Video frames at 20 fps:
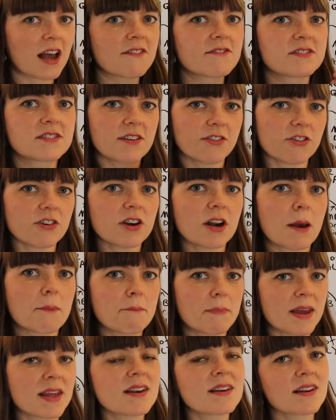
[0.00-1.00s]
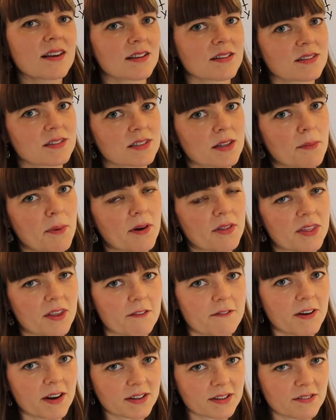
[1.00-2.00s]
have different opinions about the
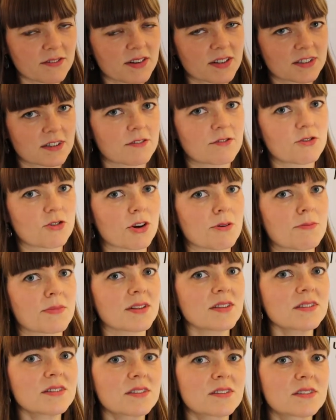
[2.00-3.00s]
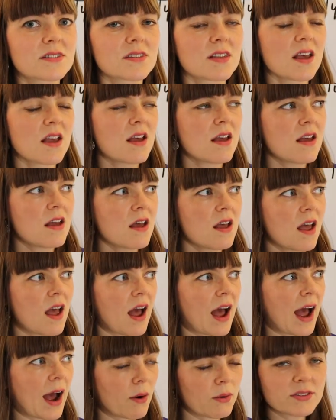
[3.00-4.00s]
effectiveness of treatments,
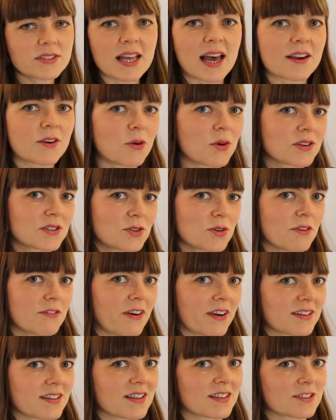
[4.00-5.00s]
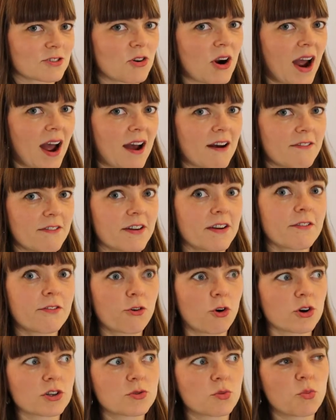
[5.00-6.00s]
how is that going to affect this graph? And of
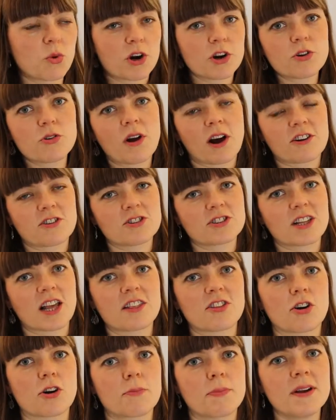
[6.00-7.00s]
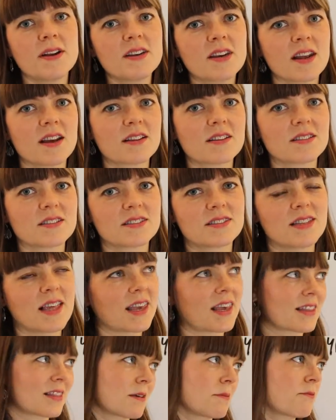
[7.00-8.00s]
course, where do doctors get their opinions? They
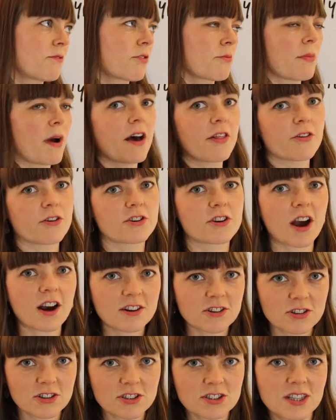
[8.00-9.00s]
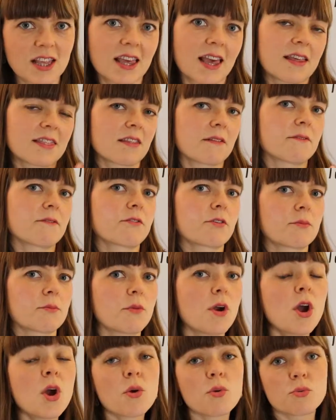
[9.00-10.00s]
get them from other doctors, they get them
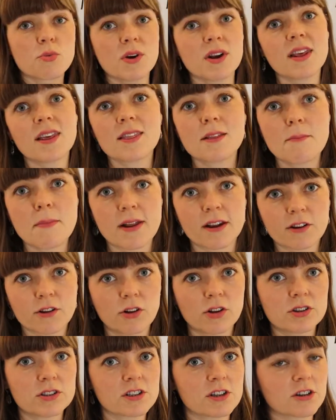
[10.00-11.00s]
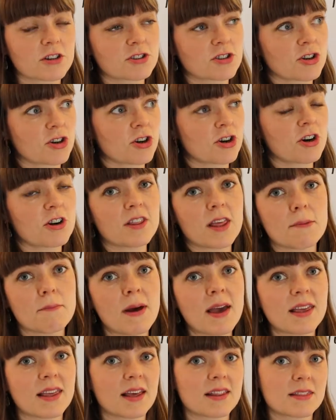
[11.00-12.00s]
from reading the medical literature, they
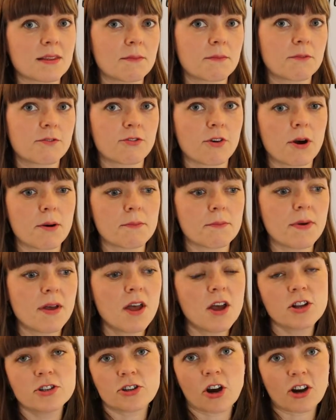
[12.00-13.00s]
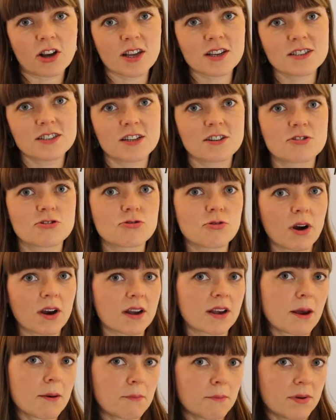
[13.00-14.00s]
might get them from talking to
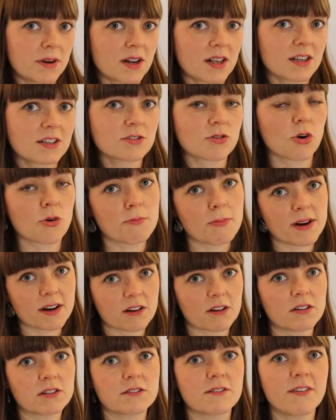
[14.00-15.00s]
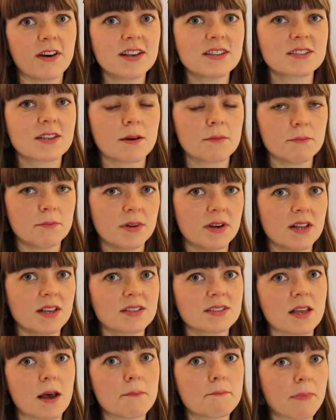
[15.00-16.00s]
drug companies or medical device
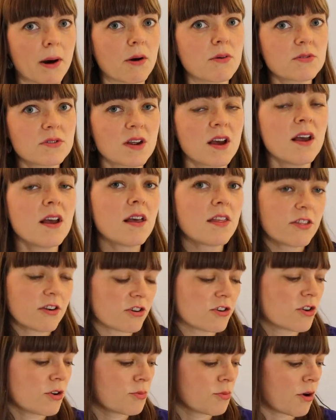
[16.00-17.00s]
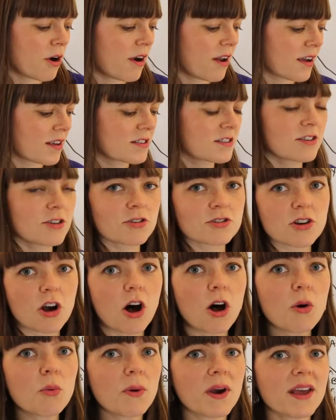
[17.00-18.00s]
companies about their new products. There's
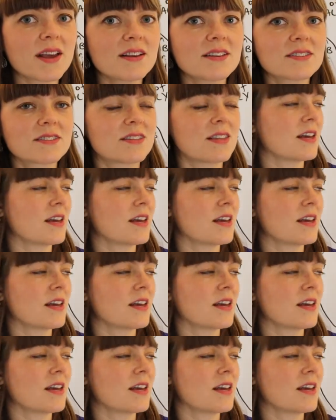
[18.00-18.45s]
all ways